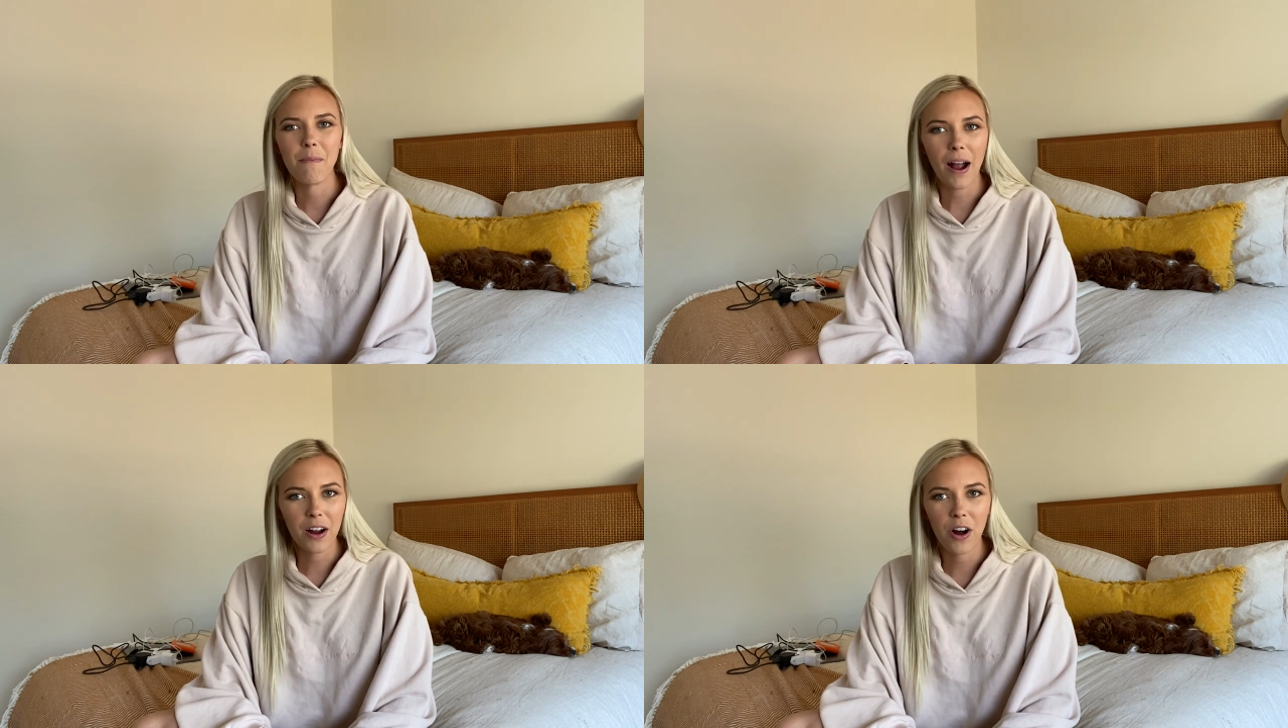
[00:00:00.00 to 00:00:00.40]

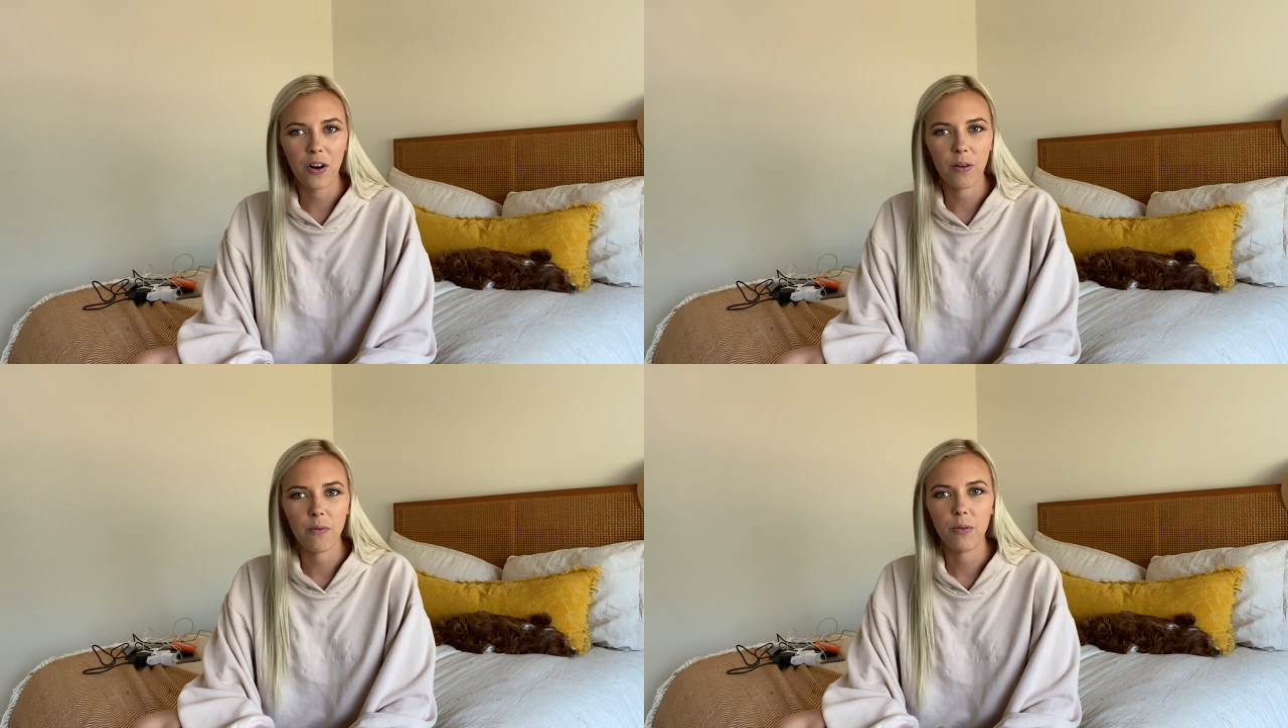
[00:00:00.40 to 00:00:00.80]
back
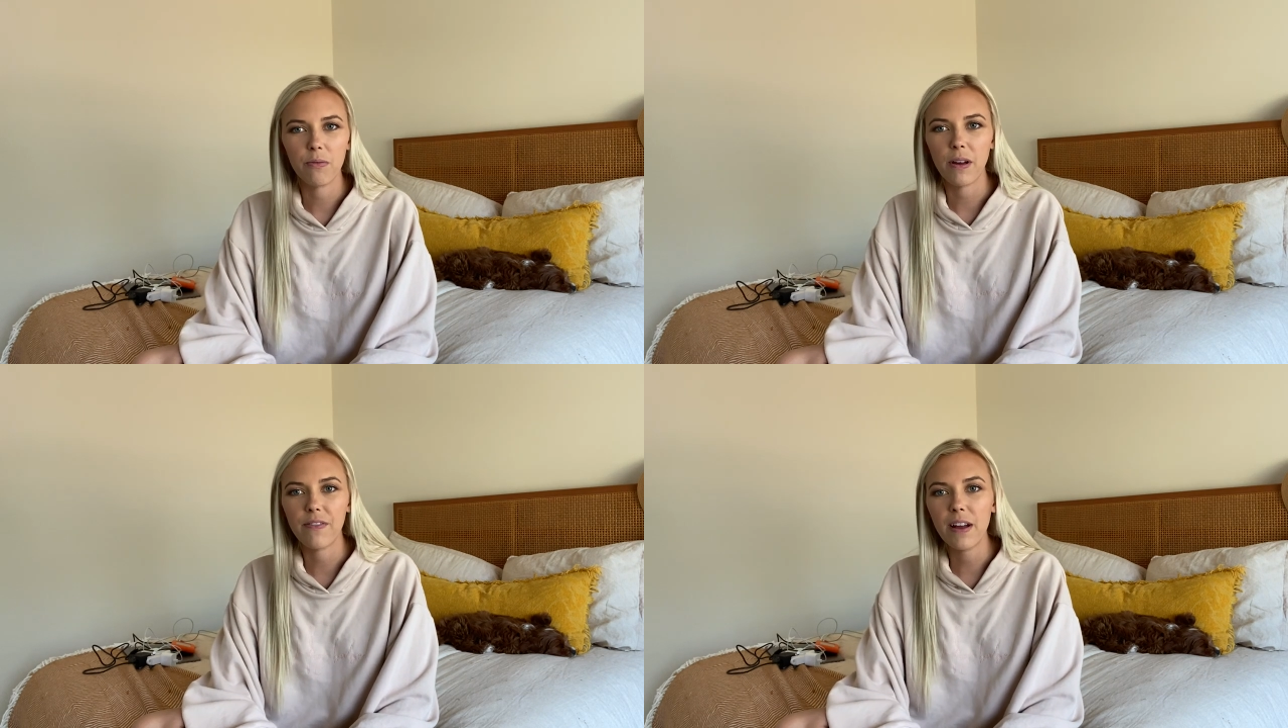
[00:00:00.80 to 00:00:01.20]
home
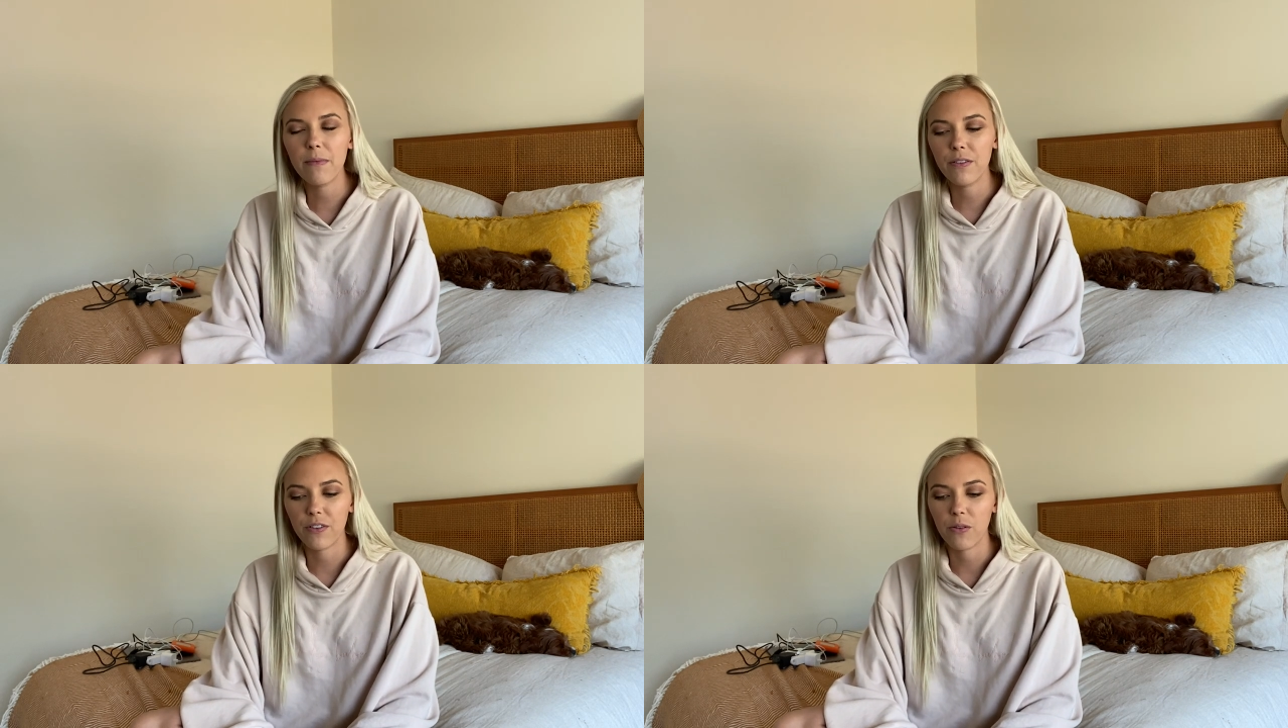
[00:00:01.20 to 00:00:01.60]
with my
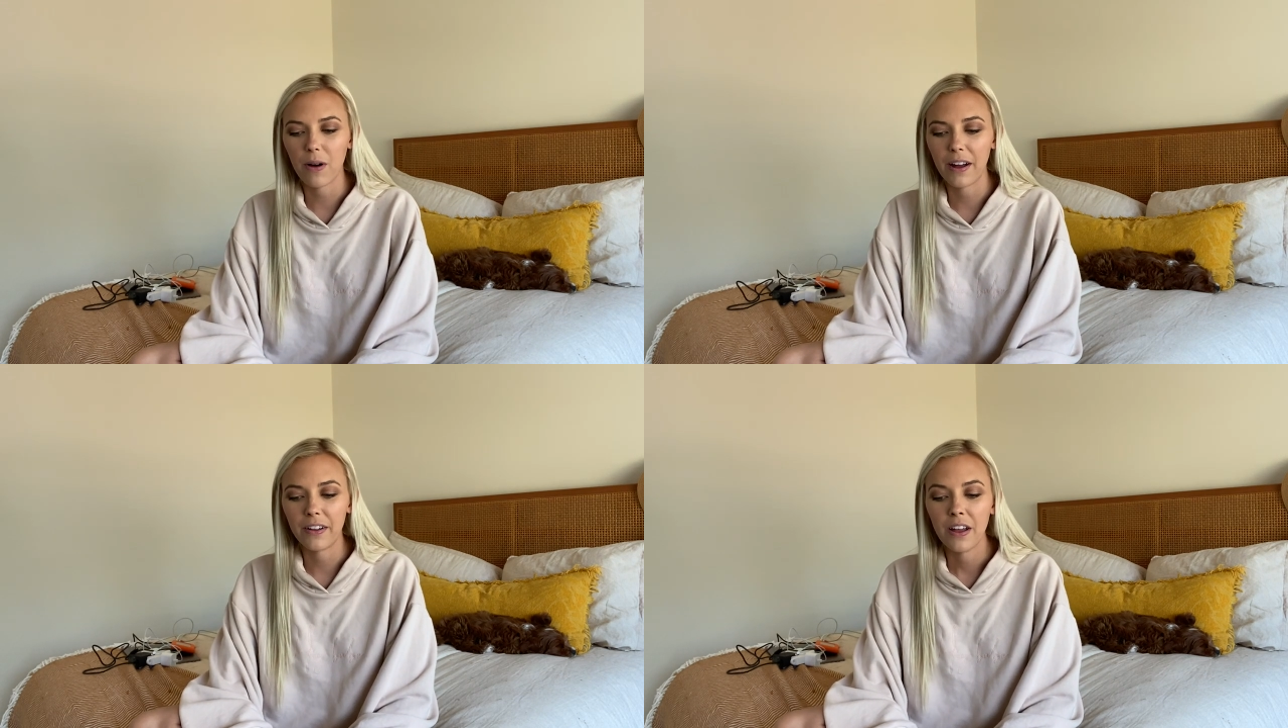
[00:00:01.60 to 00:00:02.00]
family for a
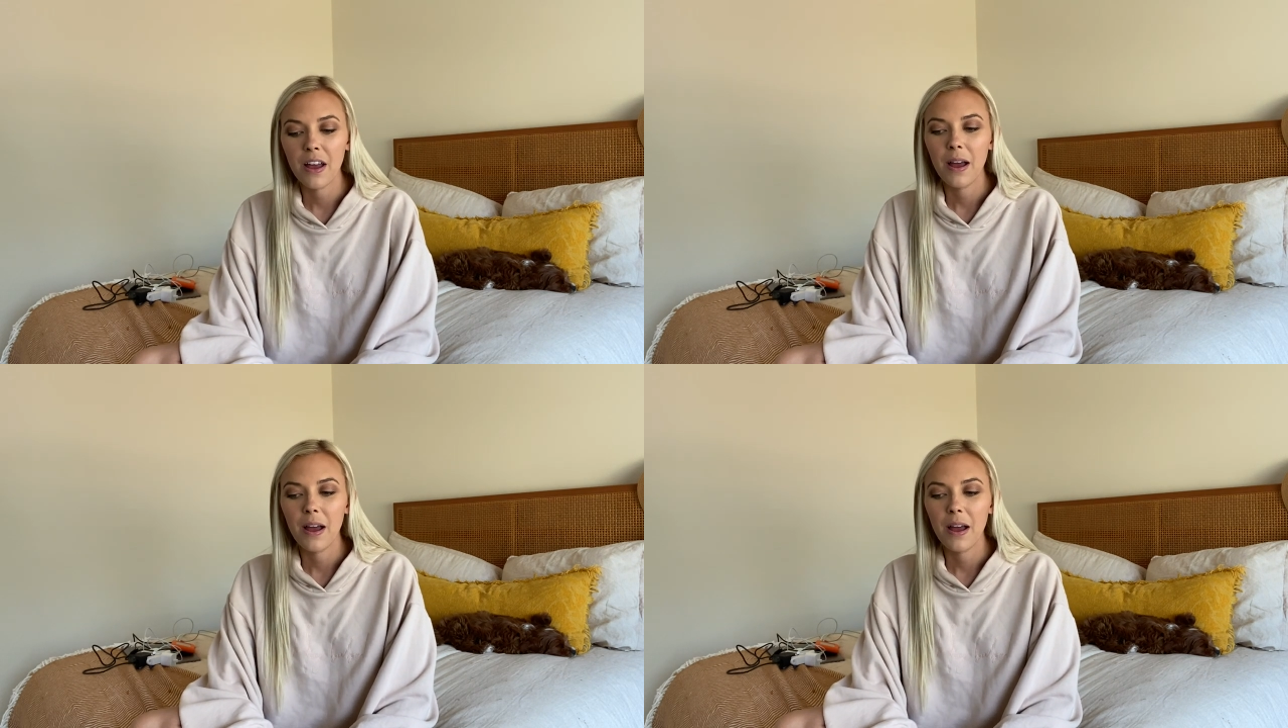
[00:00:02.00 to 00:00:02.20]
while,